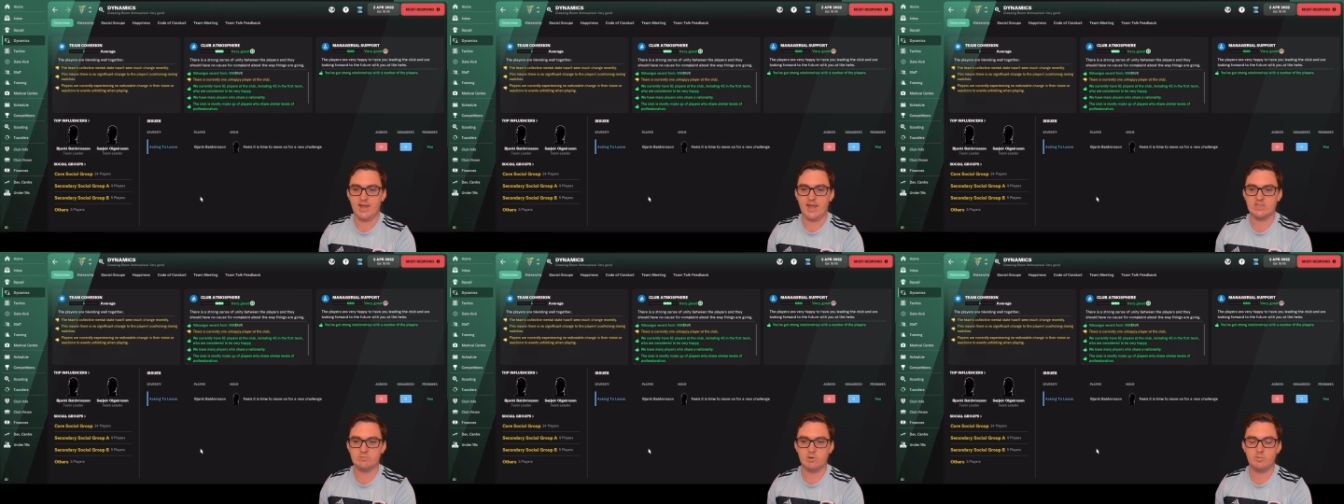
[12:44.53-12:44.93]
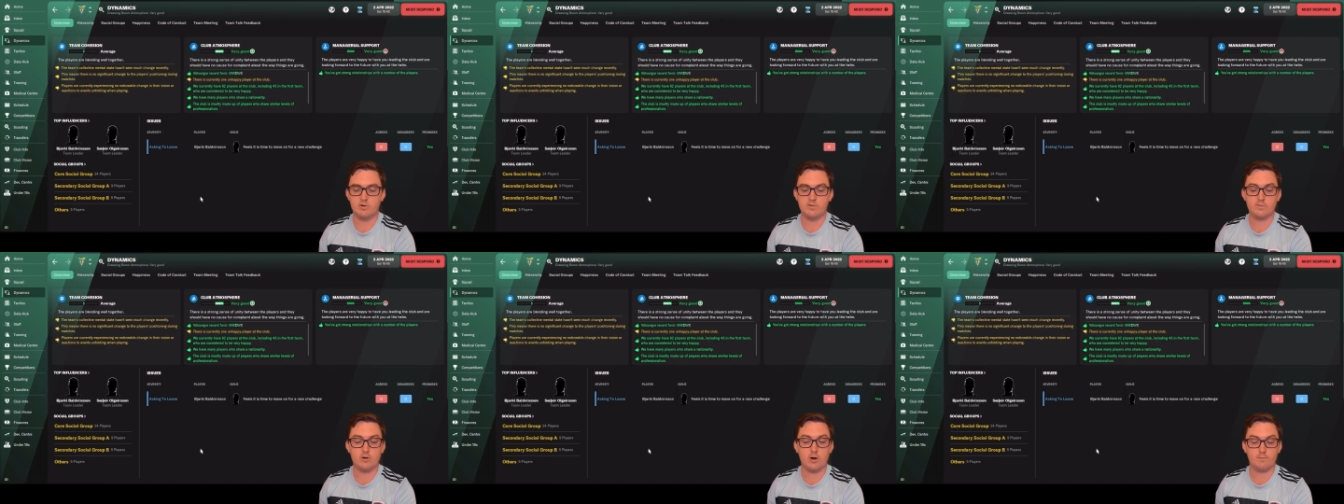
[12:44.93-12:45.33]
as we
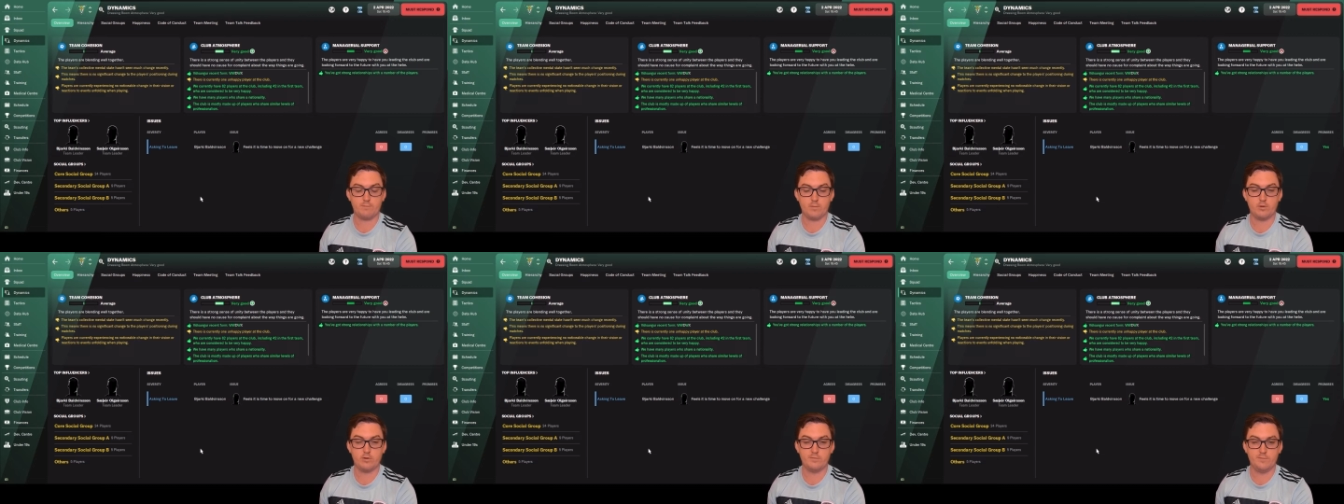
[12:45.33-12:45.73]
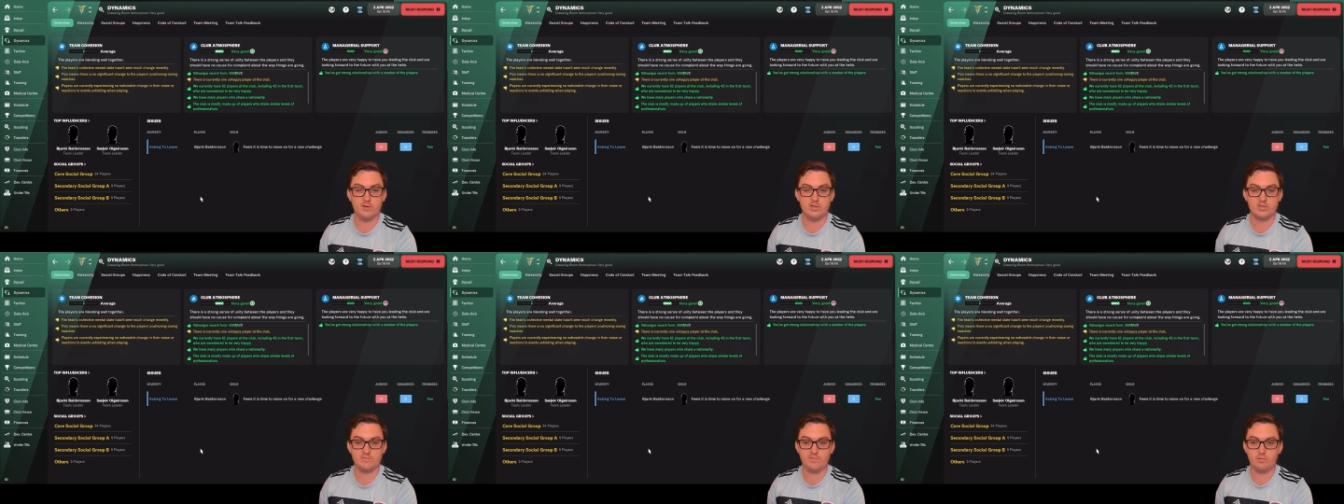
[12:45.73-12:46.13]
would have got through the
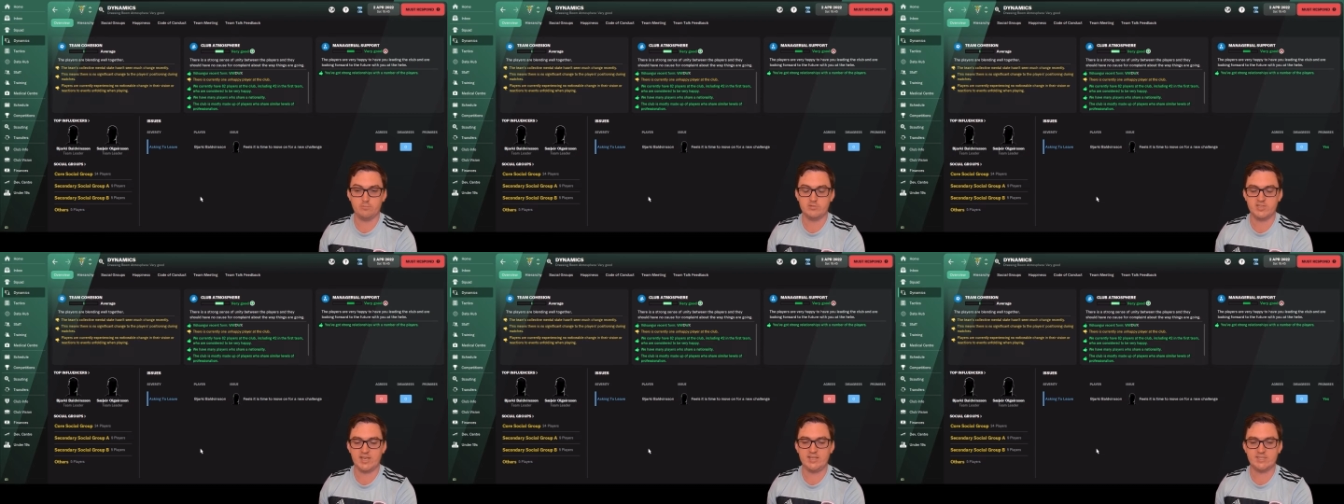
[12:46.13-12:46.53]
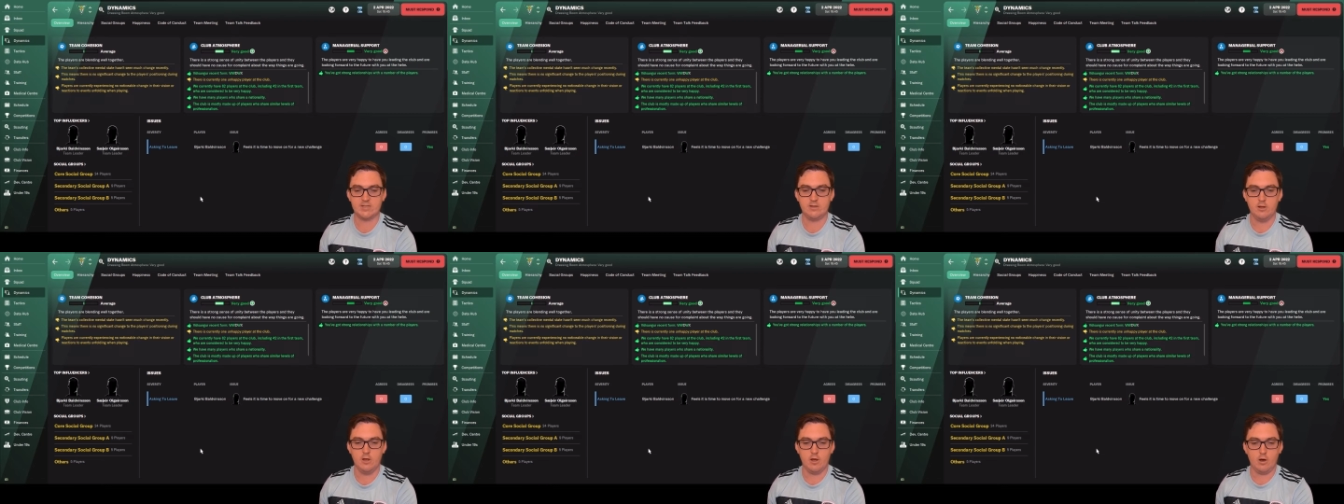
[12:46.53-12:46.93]
first full
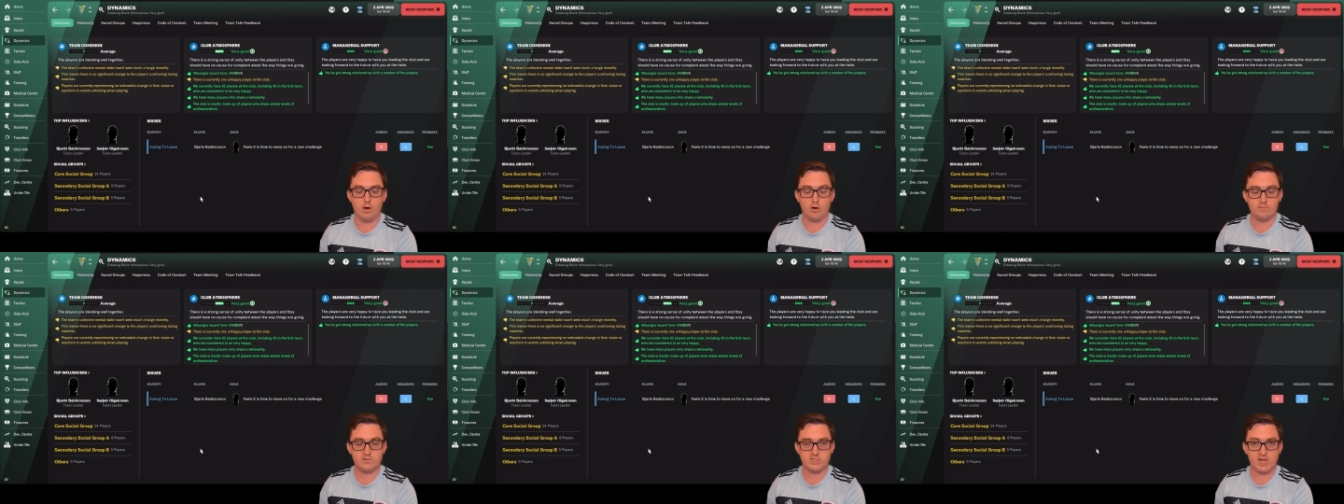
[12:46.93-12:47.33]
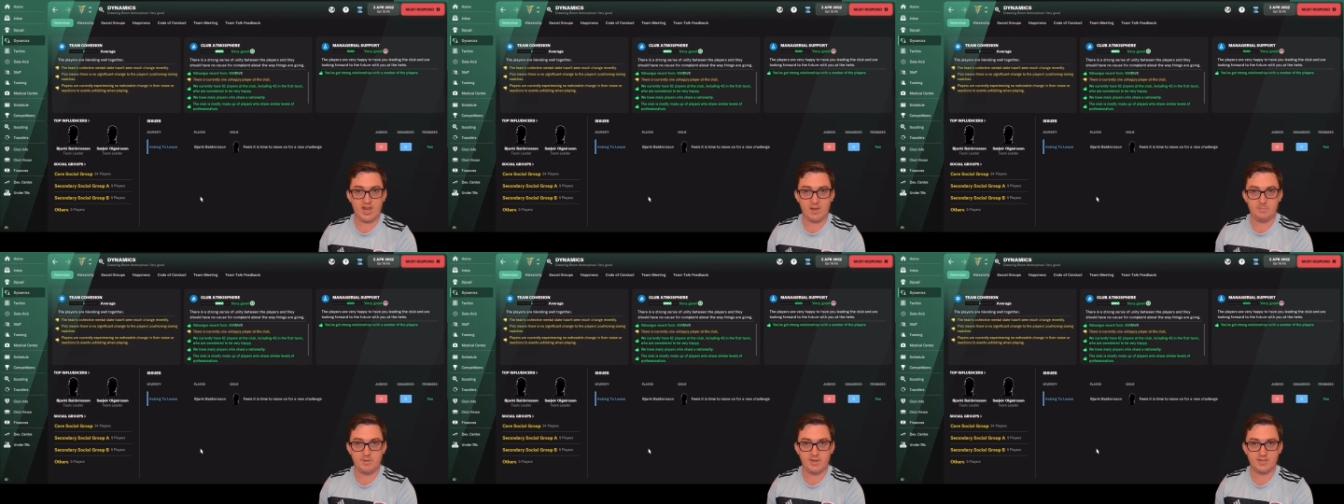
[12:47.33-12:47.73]
season of
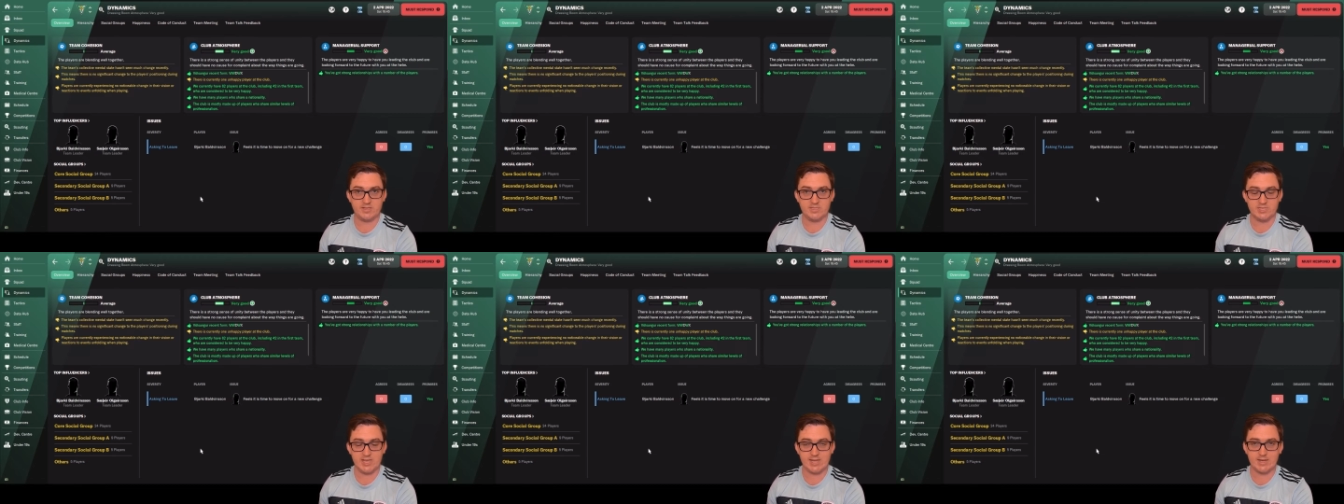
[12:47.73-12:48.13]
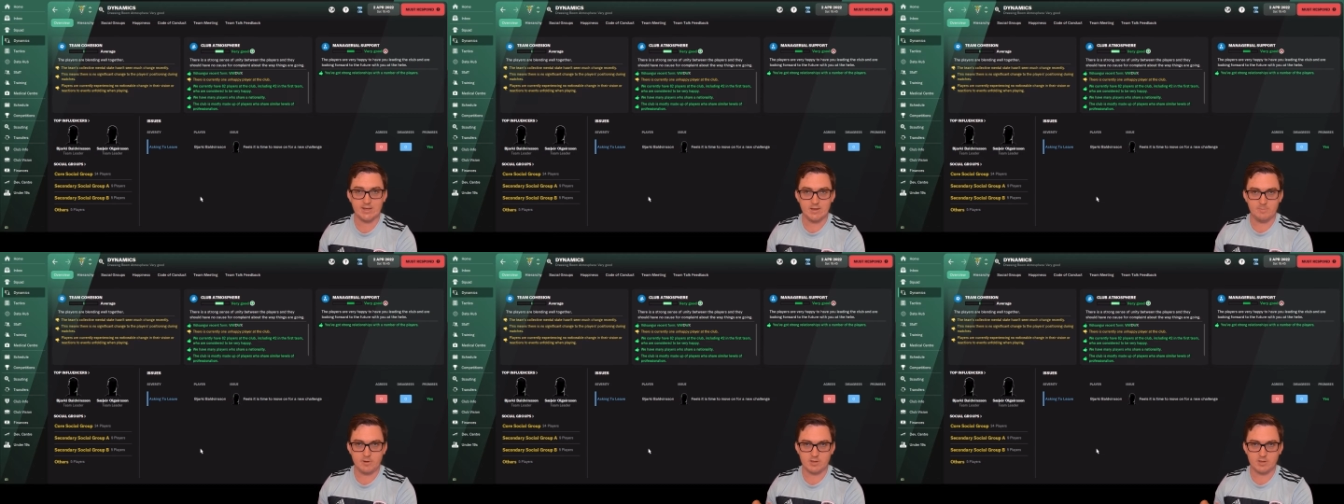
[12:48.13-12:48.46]
Champions League,